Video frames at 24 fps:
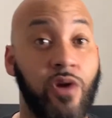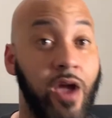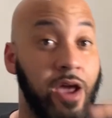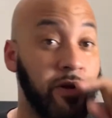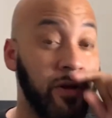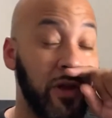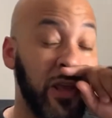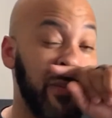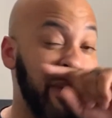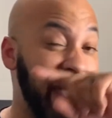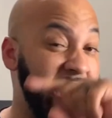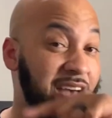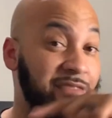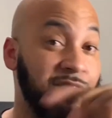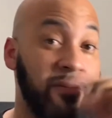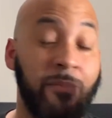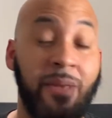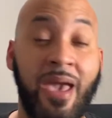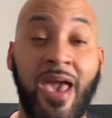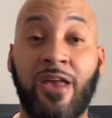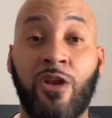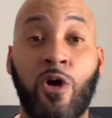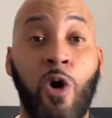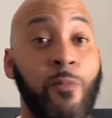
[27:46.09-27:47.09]
I know you may have a
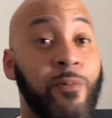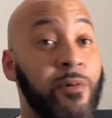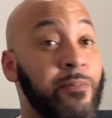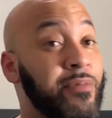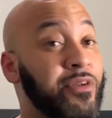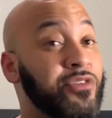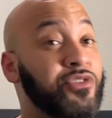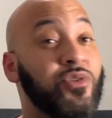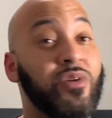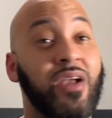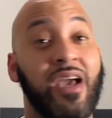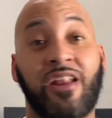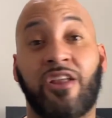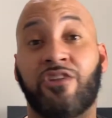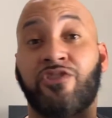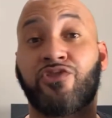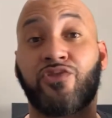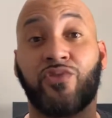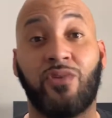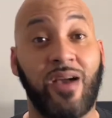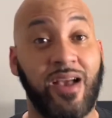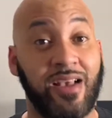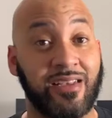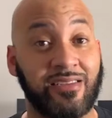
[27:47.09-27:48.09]
man open, but you got to
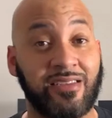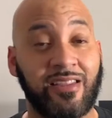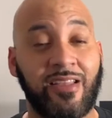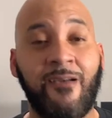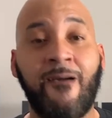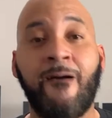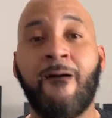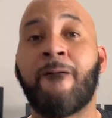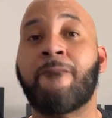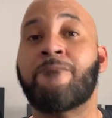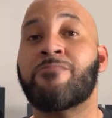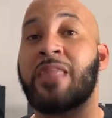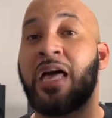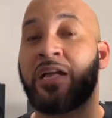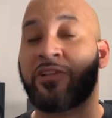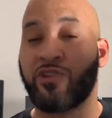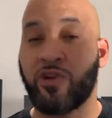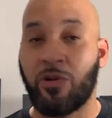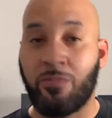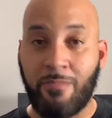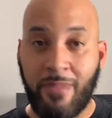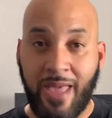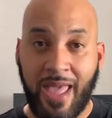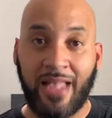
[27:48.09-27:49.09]
trust that
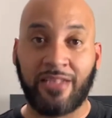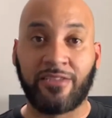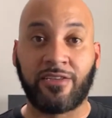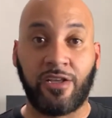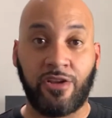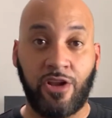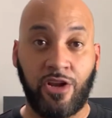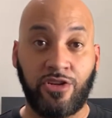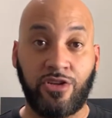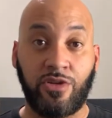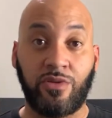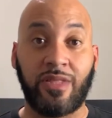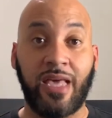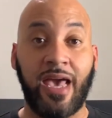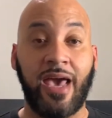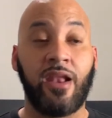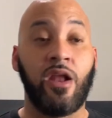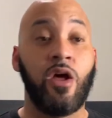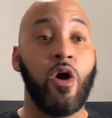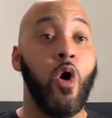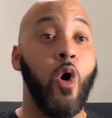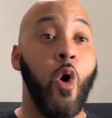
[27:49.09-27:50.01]
your man's going to do that,